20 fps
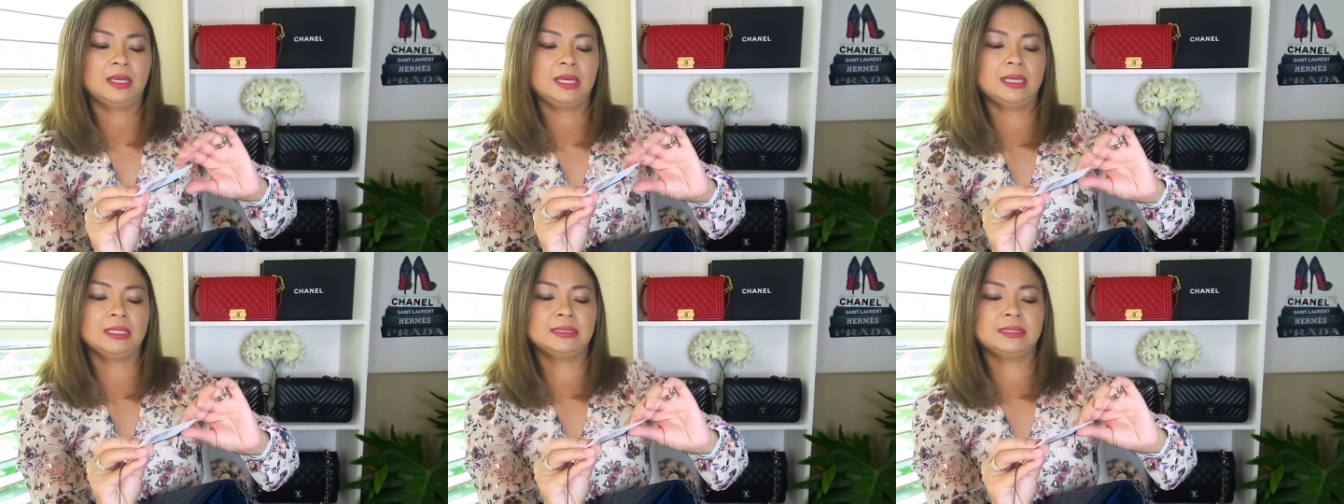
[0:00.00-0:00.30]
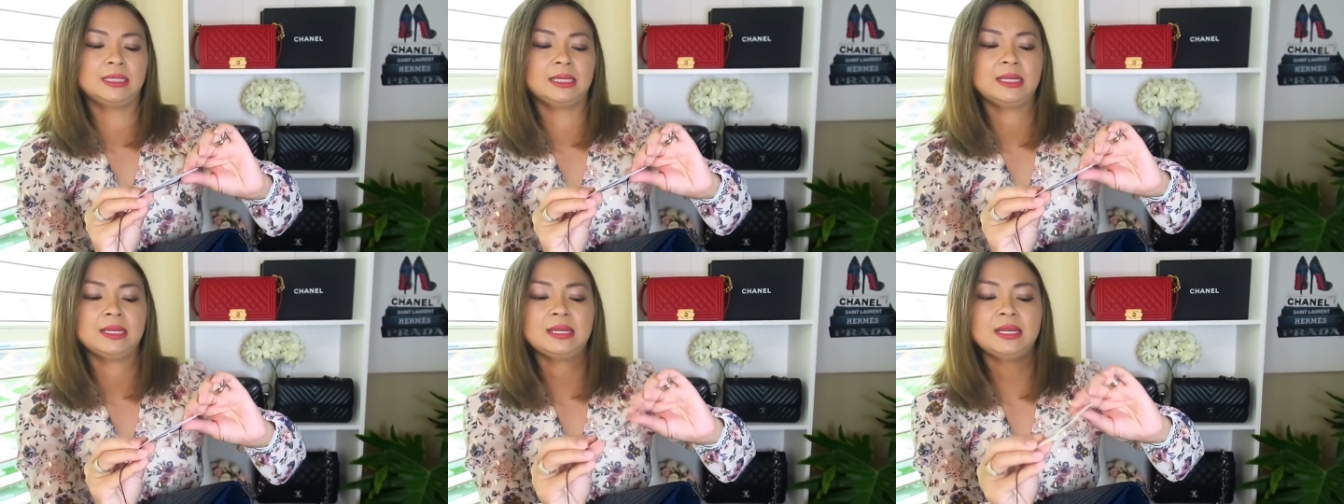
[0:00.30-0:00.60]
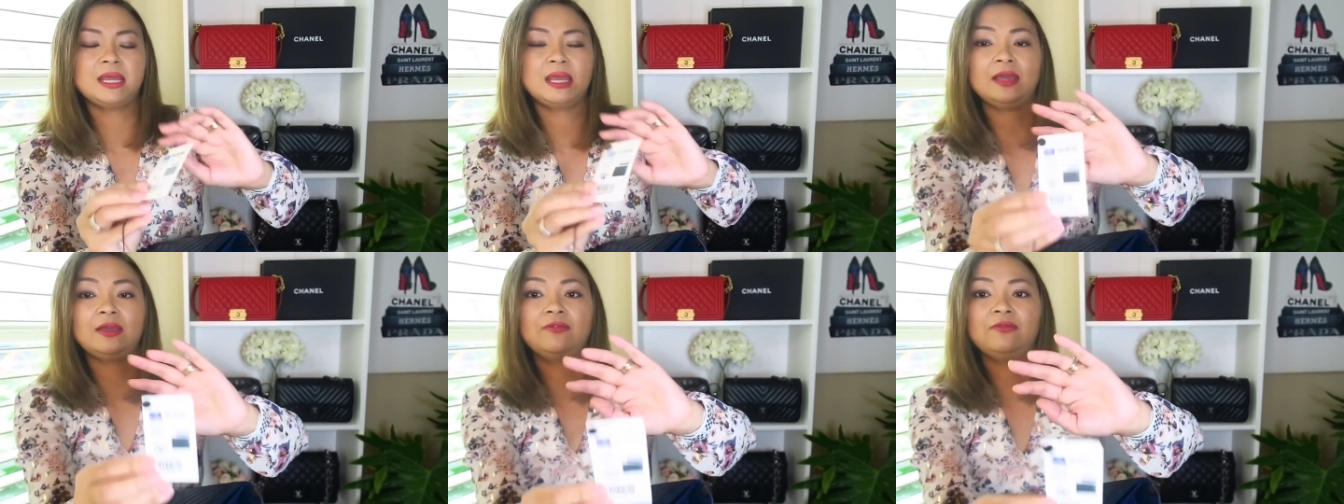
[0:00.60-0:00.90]
it's in
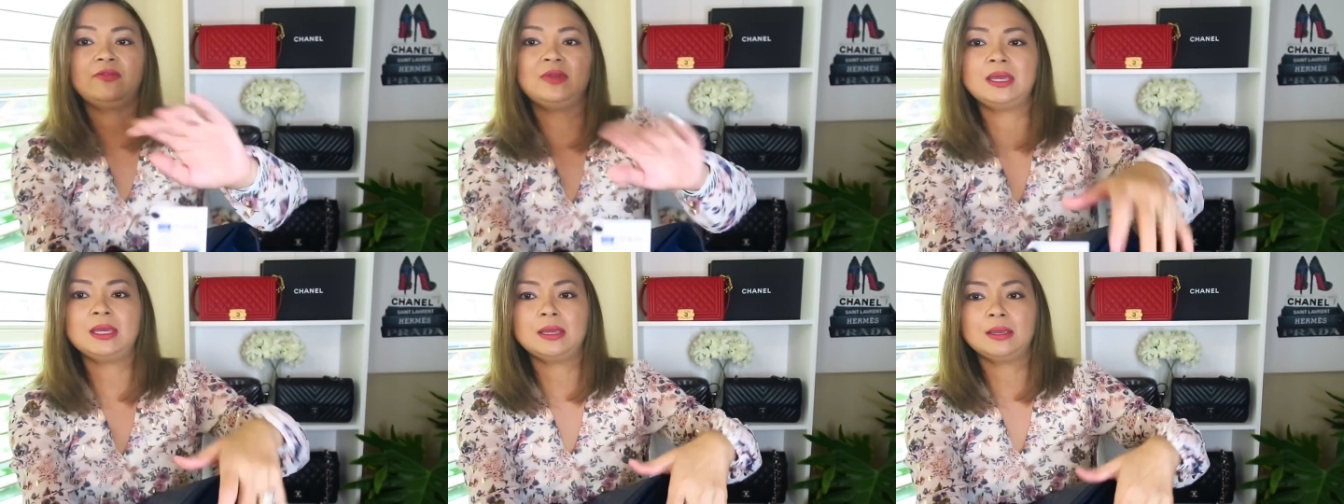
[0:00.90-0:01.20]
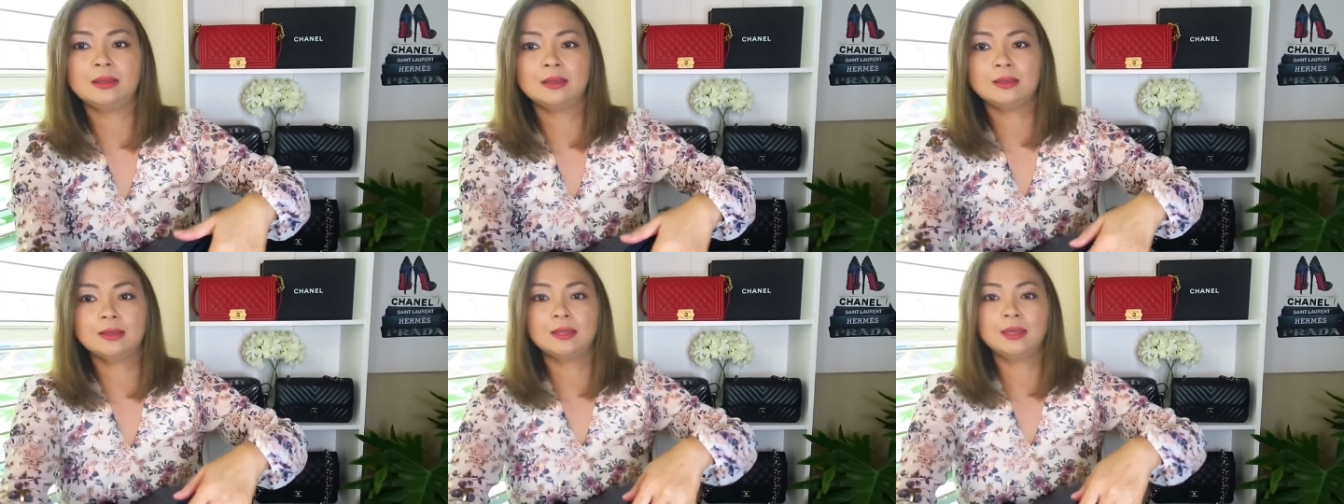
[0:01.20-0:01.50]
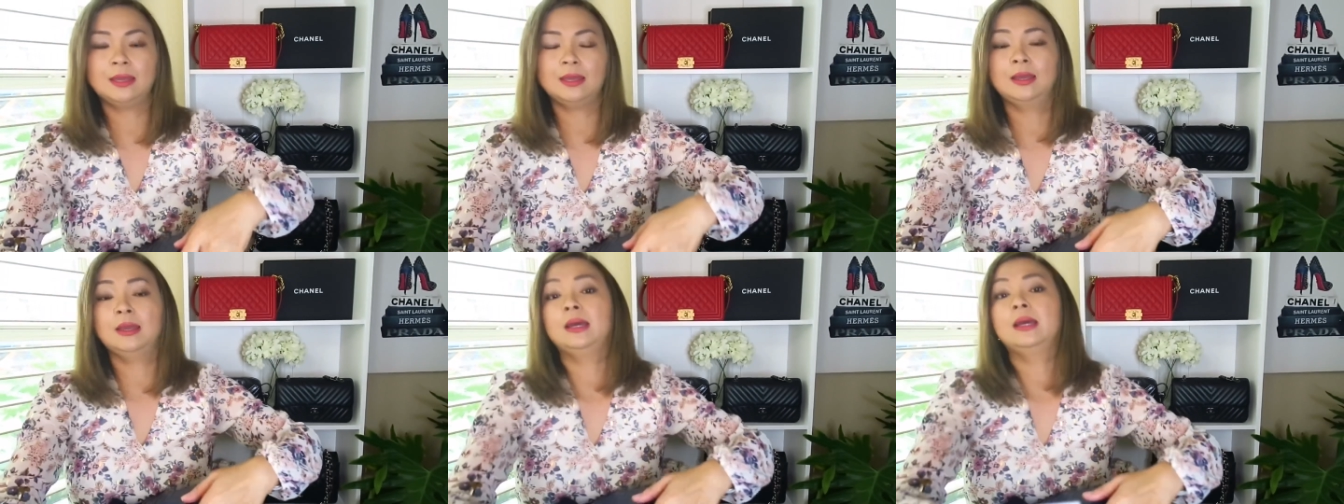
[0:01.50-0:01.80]
navy.
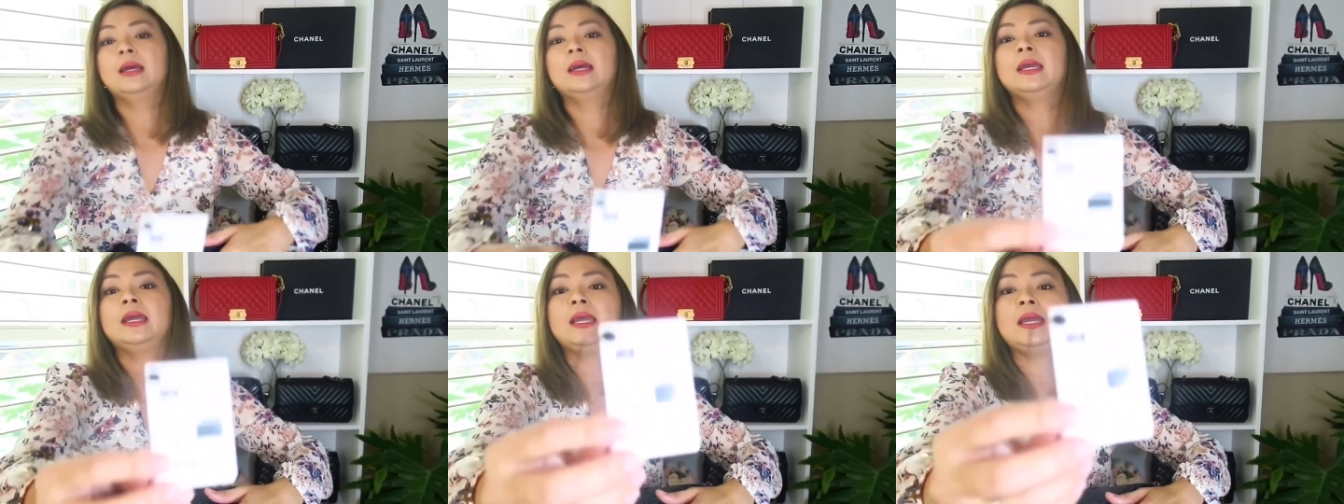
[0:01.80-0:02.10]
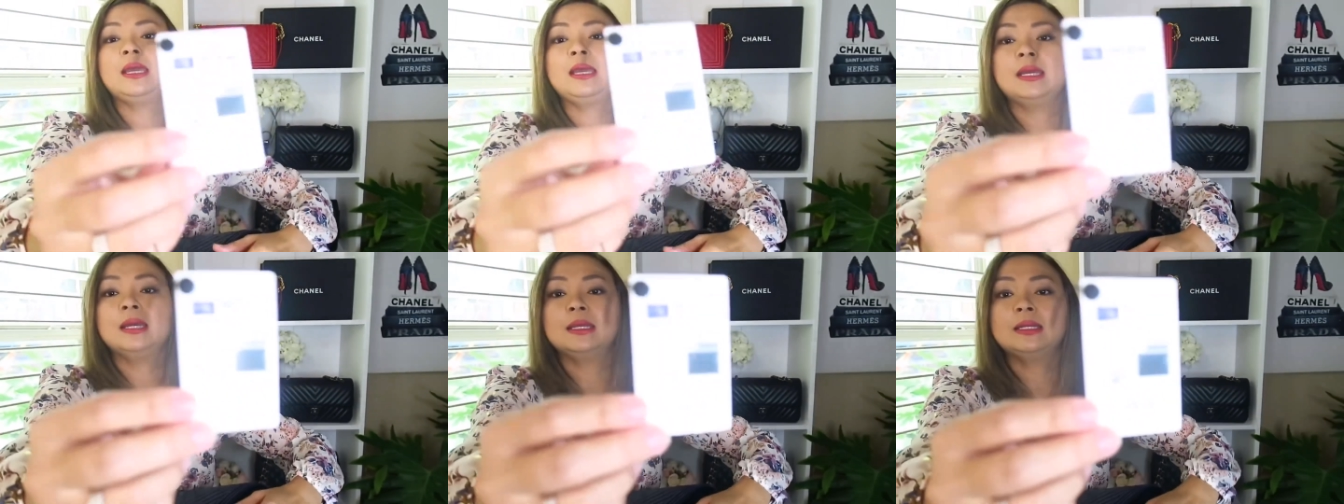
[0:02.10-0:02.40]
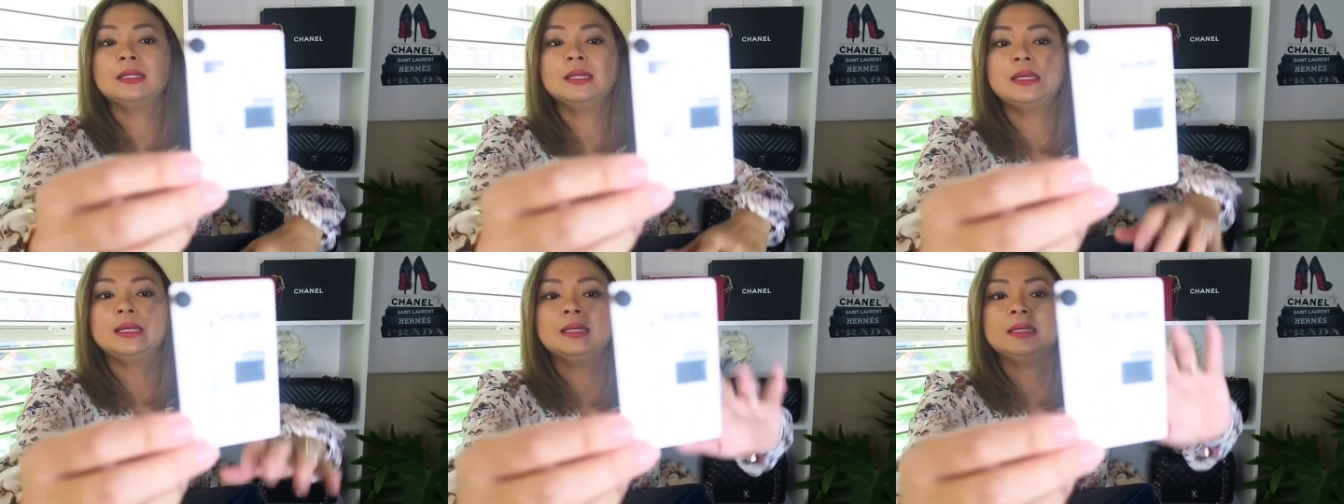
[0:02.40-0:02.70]

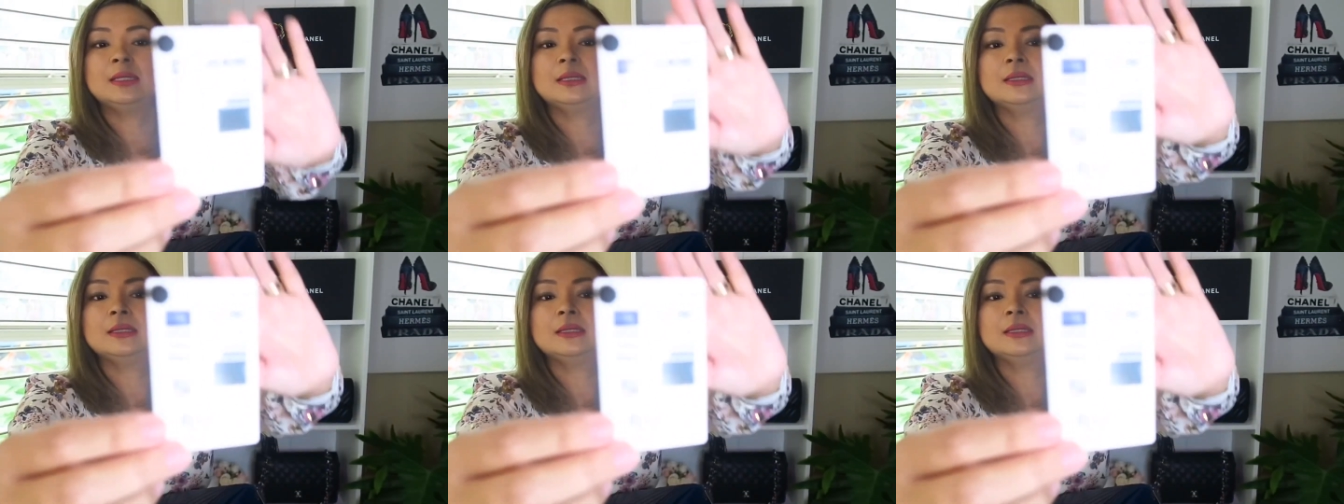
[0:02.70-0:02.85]
And it,